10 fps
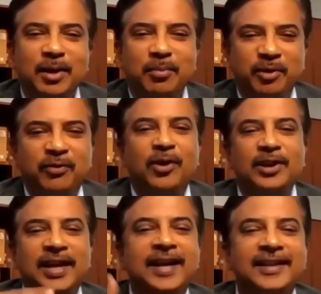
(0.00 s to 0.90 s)
before
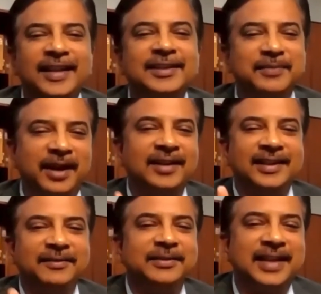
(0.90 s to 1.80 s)
that, there is one
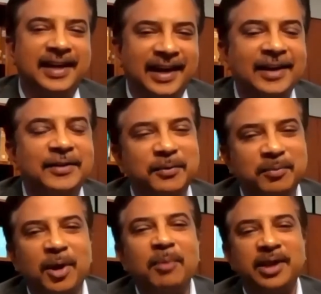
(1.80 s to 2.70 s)
thing which I'd like to
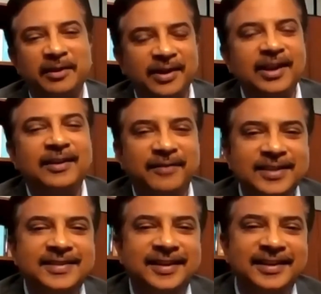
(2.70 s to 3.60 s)
prompt every
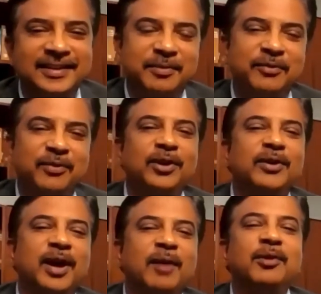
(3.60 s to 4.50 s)
investor is before you
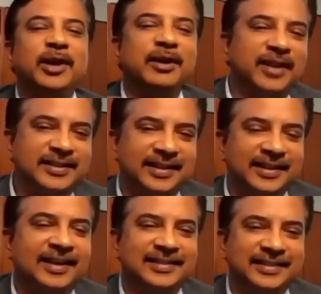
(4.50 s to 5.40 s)
come to investing,
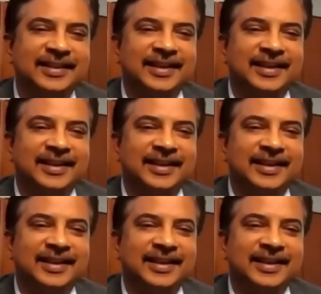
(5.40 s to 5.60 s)
let's